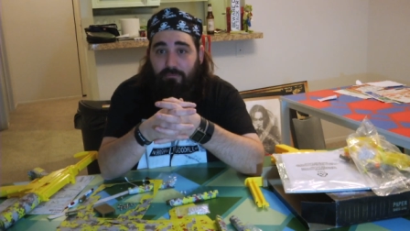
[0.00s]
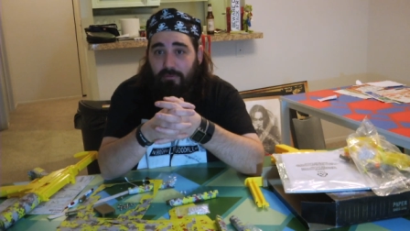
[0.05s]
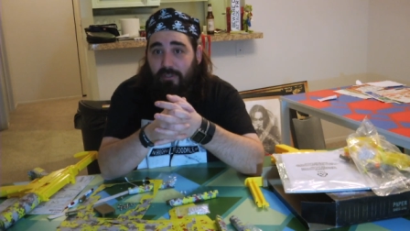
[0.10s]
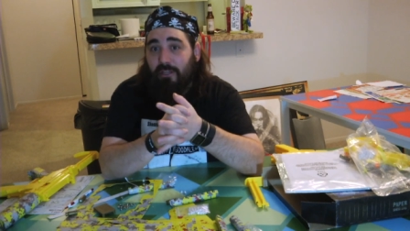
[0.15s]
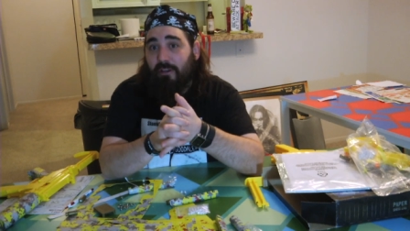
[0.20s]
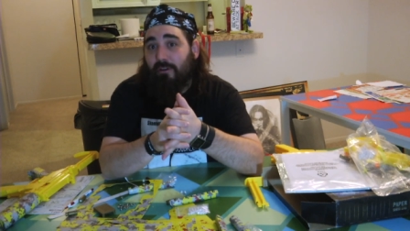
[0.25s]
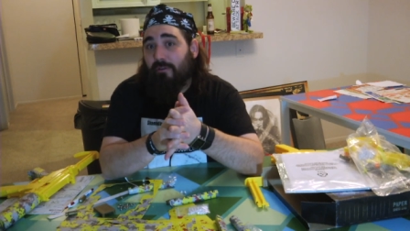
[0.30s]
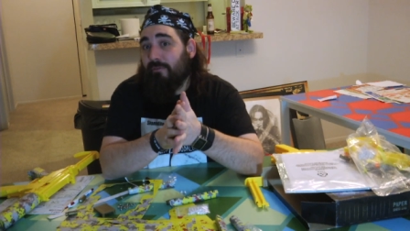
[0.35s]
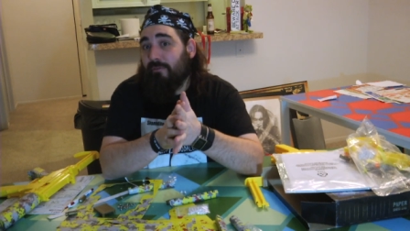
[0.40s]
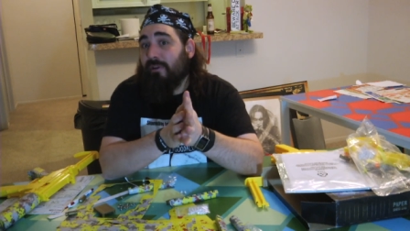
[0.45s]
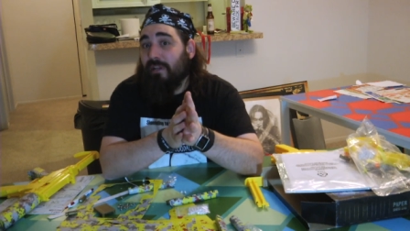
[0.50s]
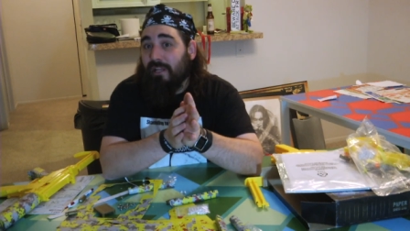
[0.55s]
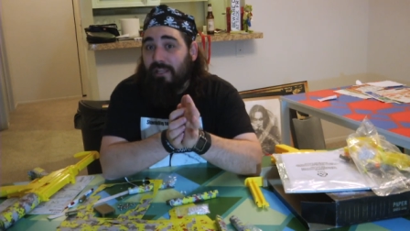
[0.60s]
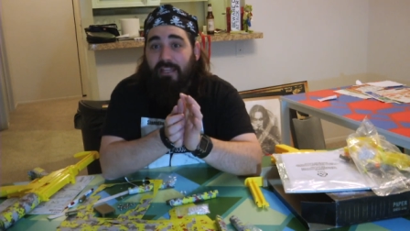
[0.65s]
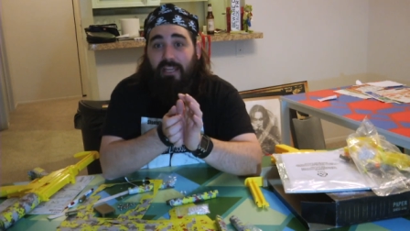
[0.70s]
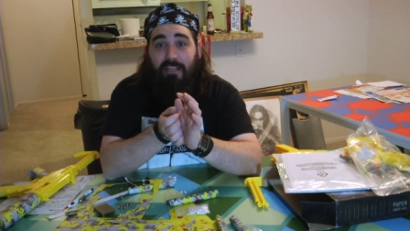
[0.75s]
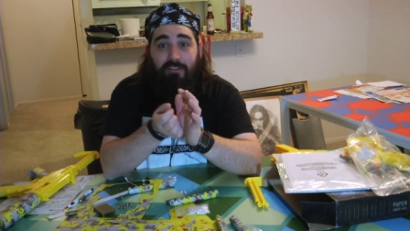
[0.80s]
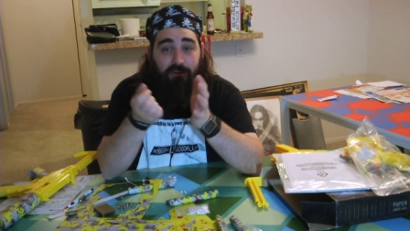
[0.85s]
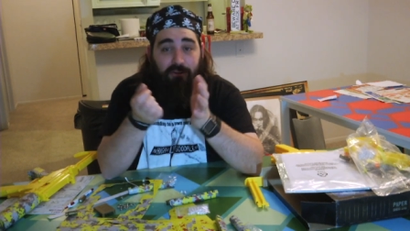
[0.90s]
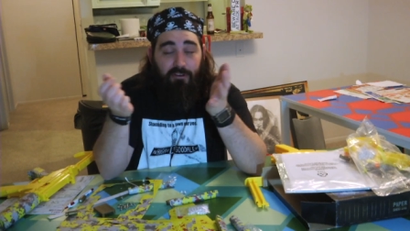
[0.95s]
you know,
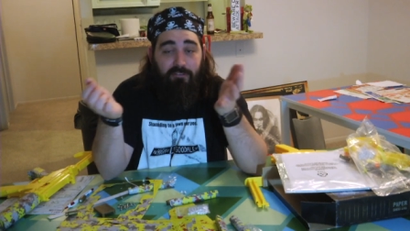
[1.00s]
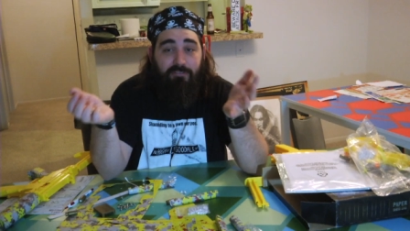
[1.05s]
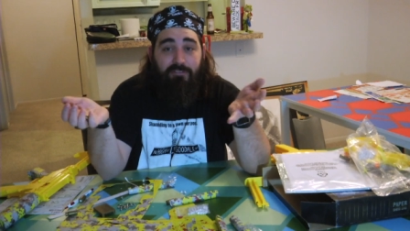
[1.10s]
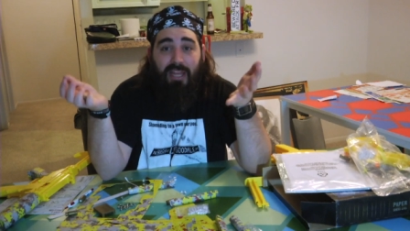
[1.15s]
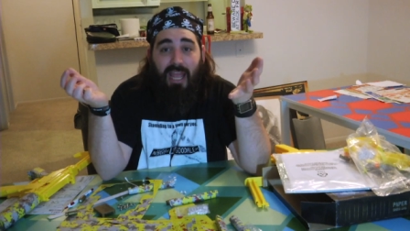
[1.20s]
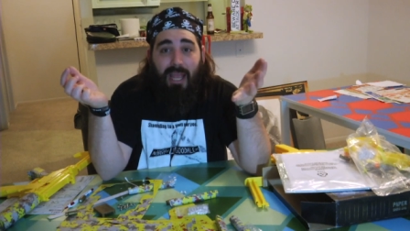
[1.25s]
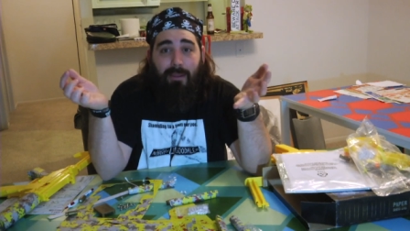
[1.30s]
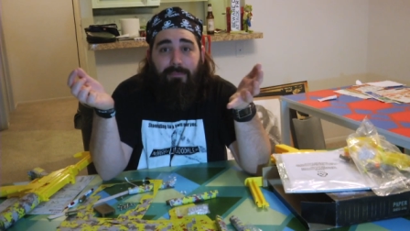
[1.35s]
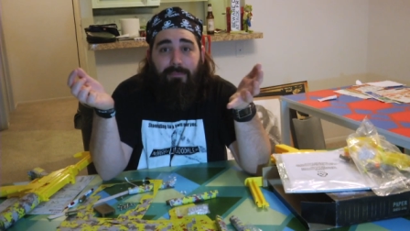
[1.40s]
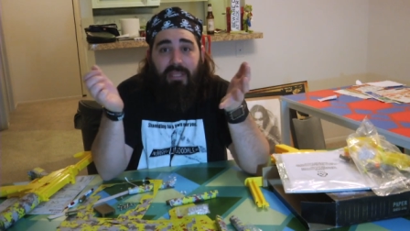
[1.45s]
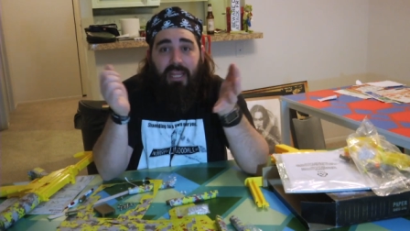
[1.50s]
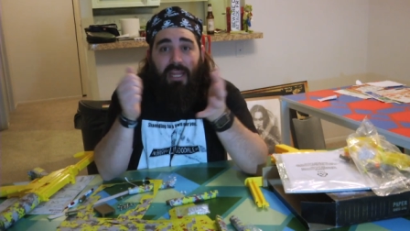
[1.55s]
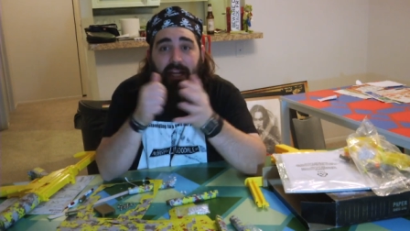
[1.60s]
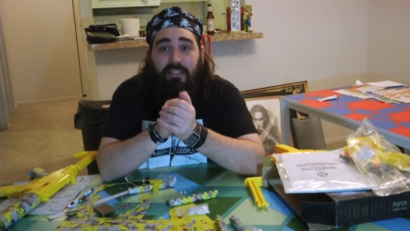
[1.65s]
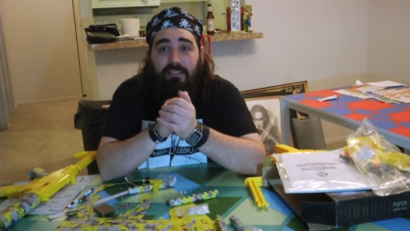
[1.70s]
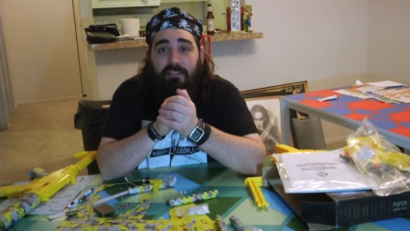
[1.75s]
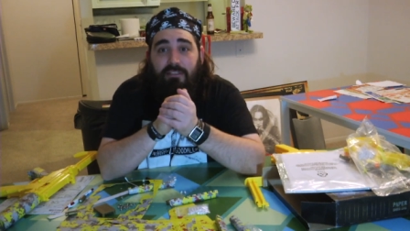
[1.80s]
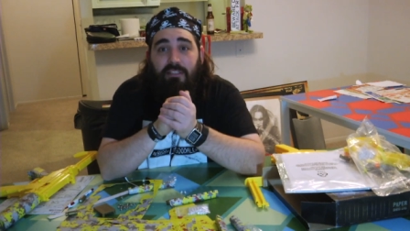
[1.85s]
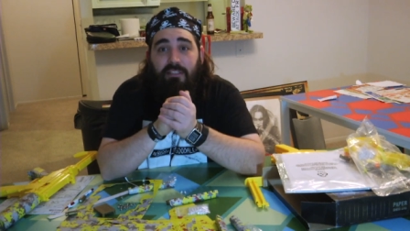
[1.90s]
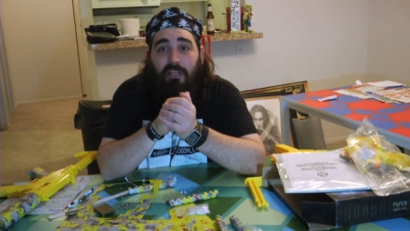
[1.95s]
that Nerf
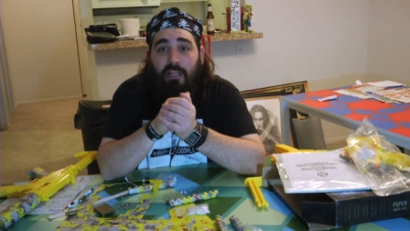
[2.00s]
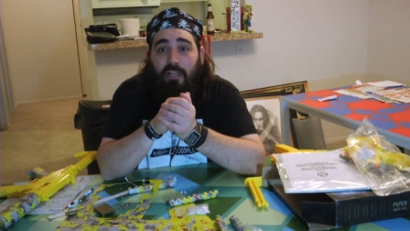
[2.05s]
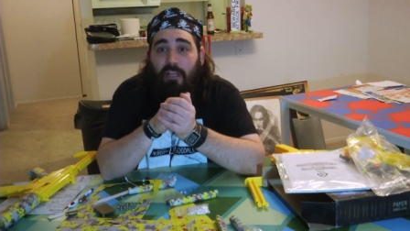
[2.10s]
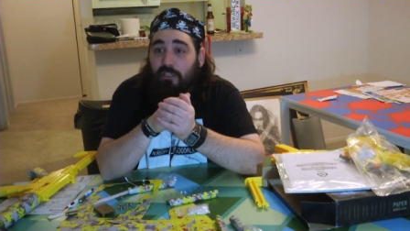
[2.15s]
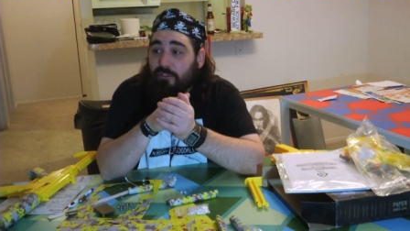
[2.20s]
dominates.